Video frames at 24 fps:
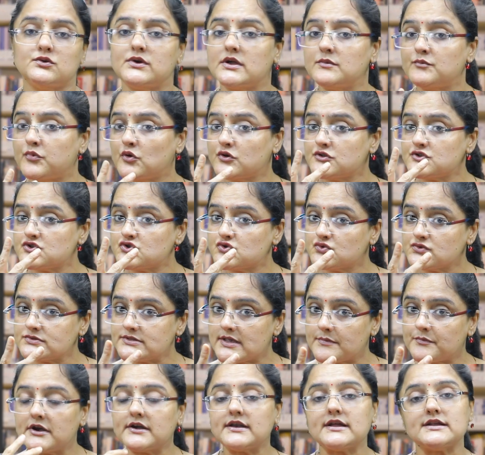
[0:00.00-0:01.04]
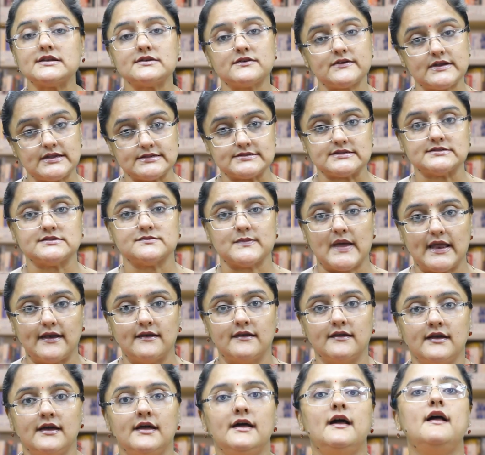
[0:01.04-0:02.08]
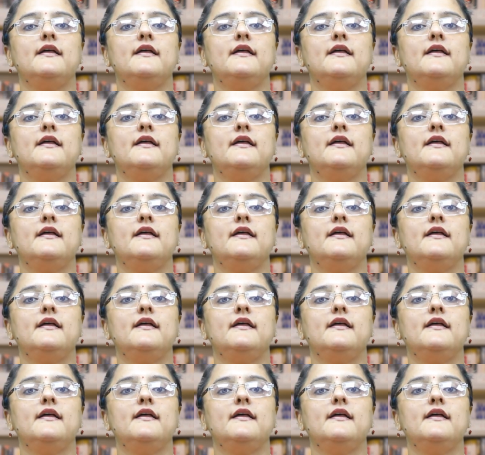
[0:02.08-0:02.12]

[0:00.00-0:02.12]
You can post two separate entries as well.